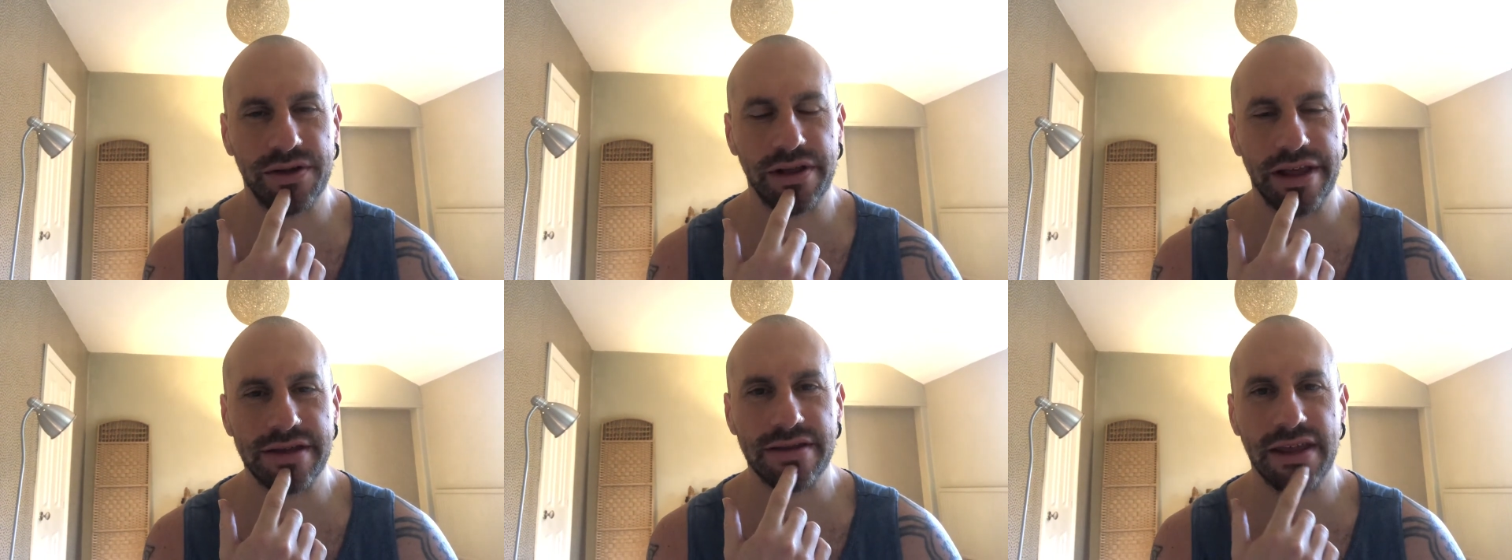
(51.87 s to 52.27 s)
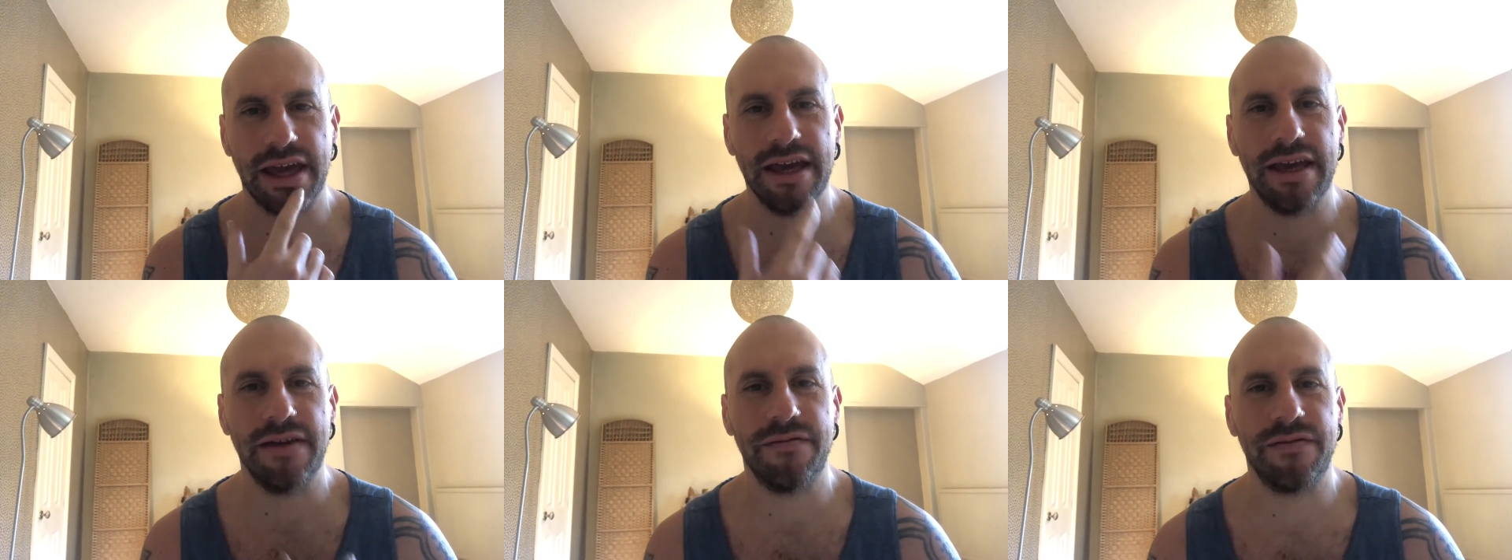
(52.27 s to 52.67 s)
And let's
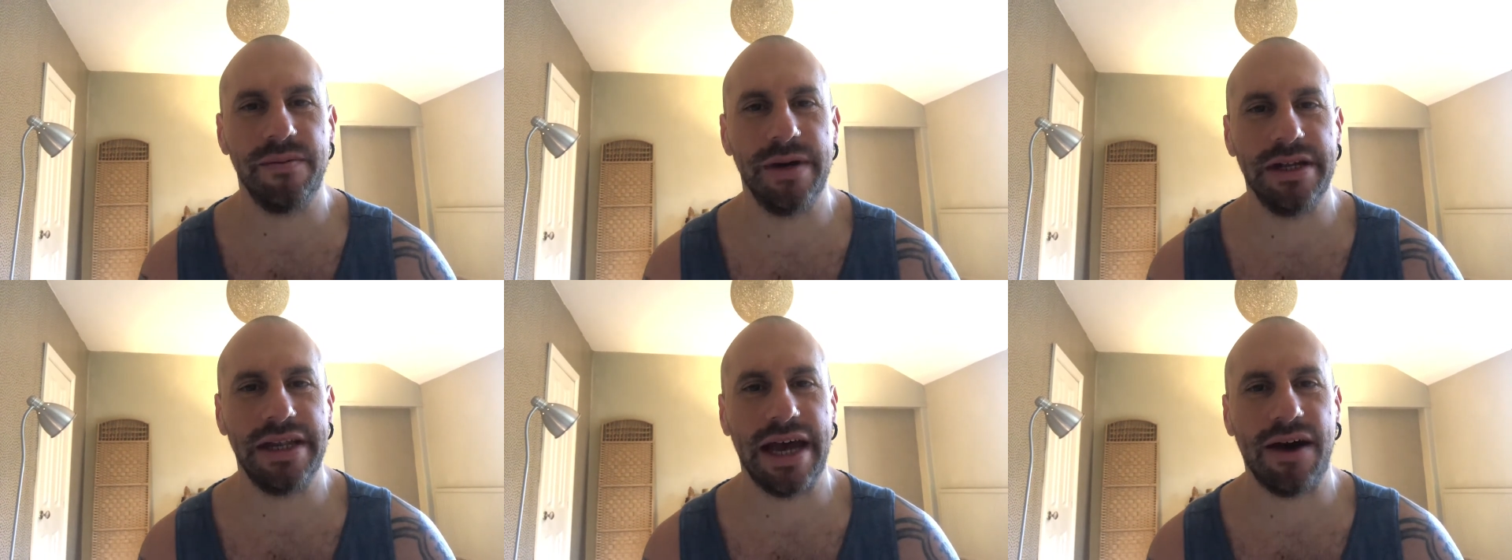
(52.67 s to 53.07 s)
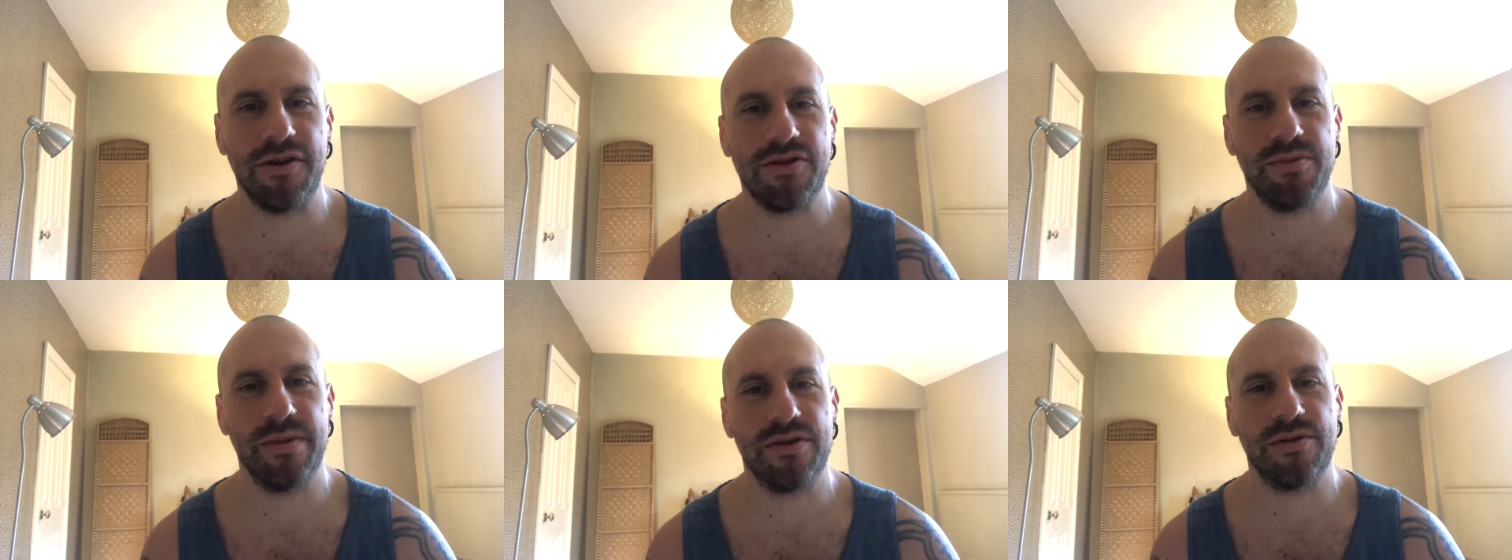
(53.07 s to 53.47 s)
take it from a
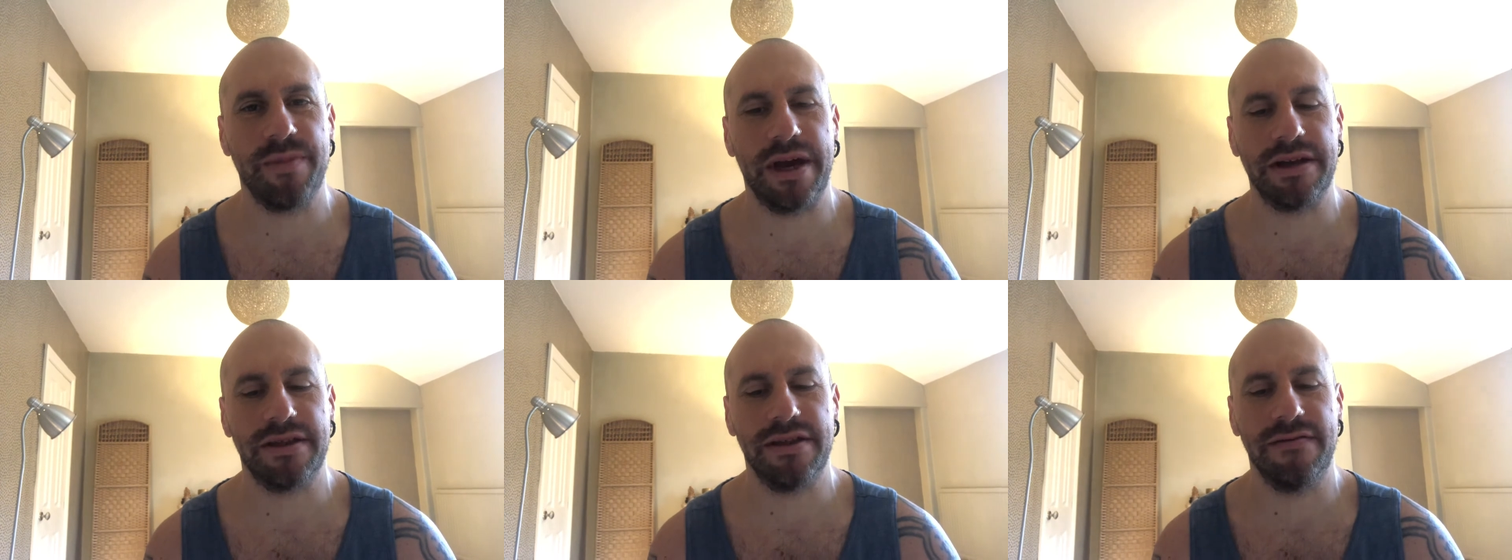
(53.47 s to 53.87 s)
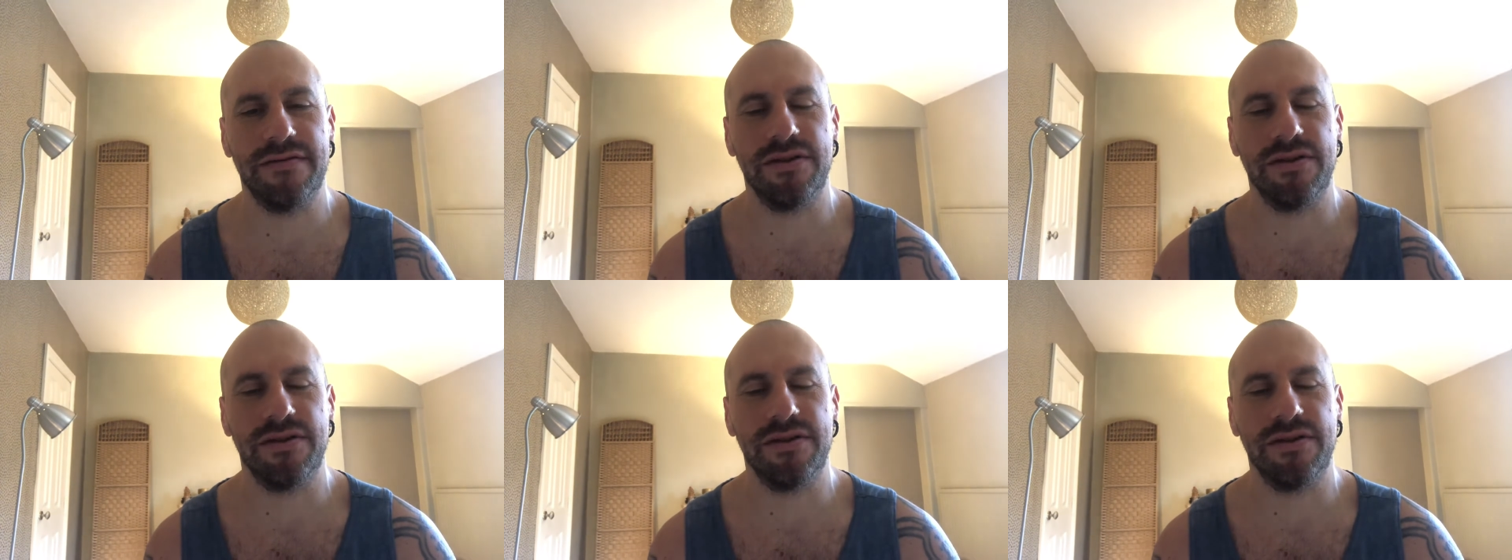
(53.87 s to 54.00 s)
Taoist perspective.